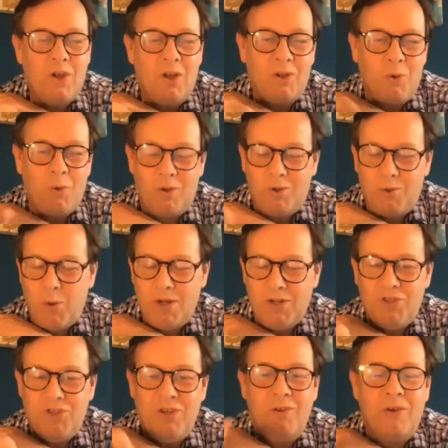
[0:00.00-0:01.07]

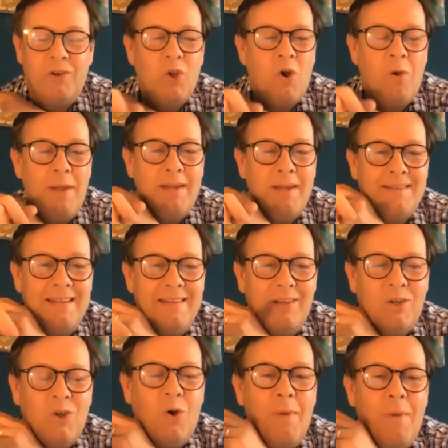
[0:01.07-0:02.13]
question or a comment in the
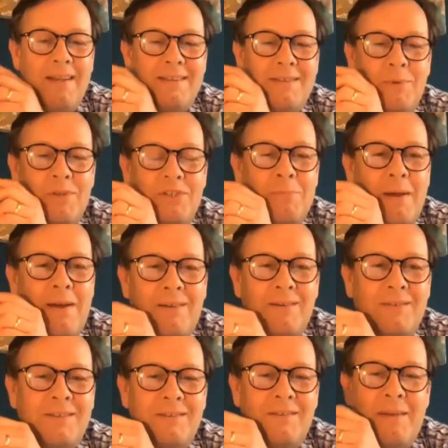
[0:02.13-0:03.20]
comments, which is
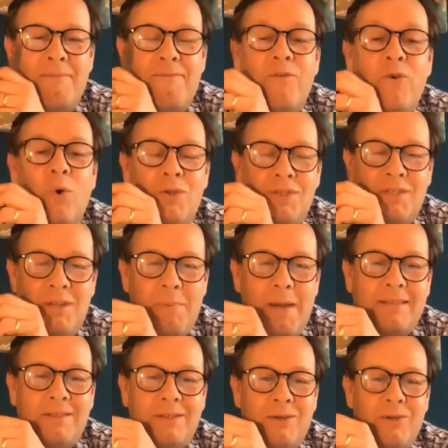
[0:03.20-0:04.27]
about enforced
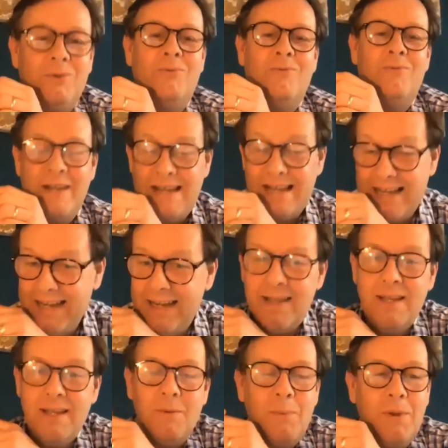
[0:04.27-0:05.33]
sabbatical, really,
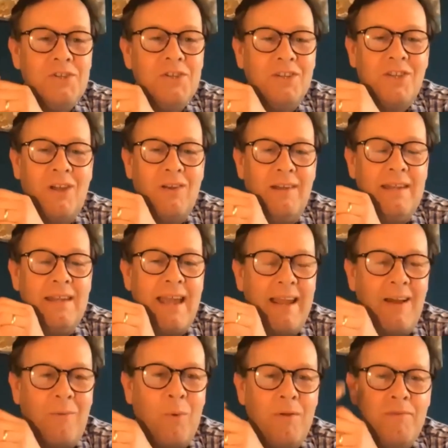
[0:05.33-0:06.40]
which I totally get.
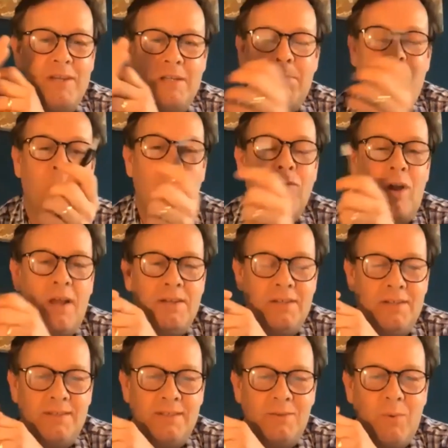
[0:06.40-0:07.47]
One of it's polarizing
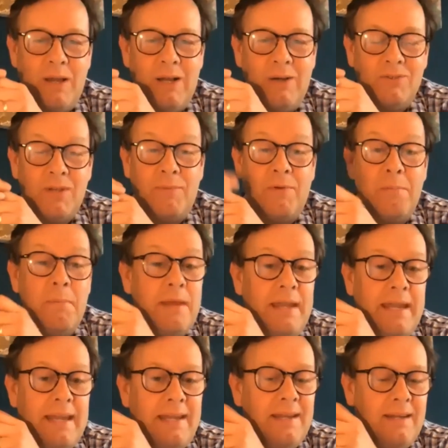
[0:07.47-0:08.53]
us as well. So for me,